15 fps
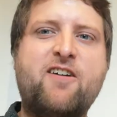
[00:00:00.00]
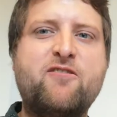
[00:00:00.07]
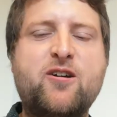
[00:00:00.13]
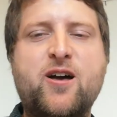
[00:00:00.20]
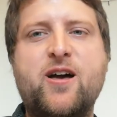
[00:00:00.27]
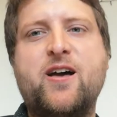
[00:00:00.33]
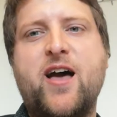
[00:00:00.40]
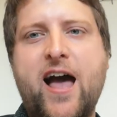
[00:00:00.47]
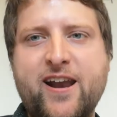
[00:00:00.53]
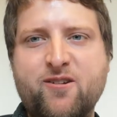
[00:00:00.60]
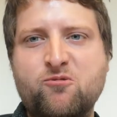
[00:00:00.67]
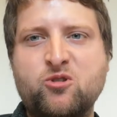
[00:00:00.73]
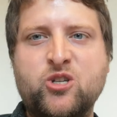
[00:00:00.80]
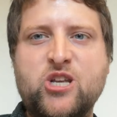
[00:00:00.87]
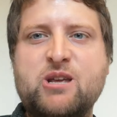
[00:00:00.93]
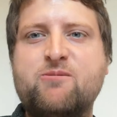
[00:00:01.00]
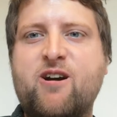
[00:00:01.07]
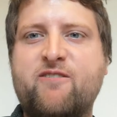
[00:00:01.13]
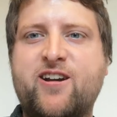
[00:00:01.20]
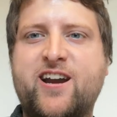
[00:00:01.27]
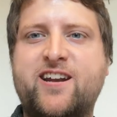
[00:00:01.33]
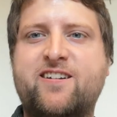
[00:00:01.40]
other adults that you
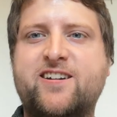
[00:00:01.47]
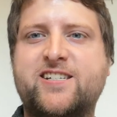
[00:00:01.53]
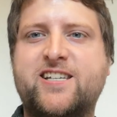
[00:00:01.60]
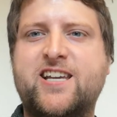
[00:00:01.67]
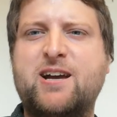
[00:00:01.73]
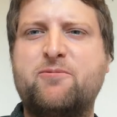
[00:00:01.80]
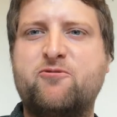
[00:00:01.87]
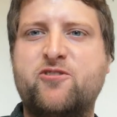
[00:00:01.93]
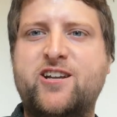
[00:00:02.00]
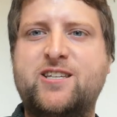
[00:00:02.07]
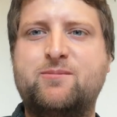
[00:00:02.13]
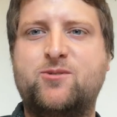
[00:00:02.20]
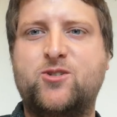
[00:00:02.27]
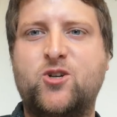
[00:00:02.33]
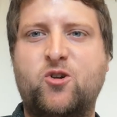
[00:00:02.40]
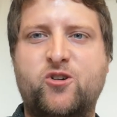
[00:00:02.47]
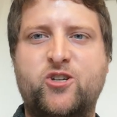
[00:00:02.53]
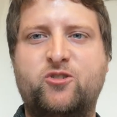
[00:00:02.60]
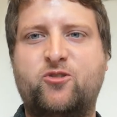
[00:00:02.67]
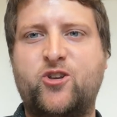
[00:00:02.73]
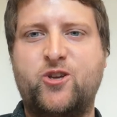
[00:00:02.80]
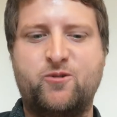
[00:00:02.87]
might recognise, to come and read some
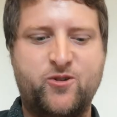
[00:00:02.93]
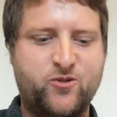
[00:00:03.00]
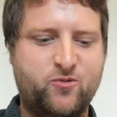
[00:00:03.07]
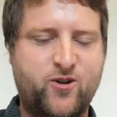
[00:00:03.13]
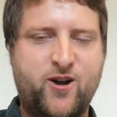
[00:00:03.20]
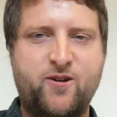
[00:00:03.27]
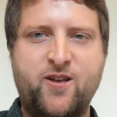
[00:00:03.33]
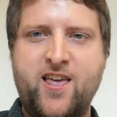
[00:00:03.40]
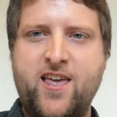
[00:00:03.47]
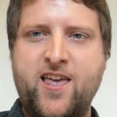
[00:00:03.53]
stories for you as well.